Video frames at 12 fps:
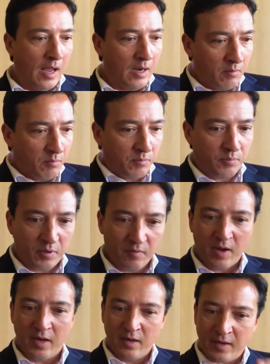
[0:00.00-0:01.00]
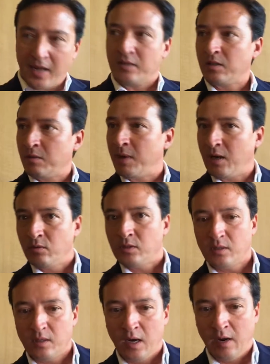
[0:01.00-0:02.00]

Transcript: and provide a net amount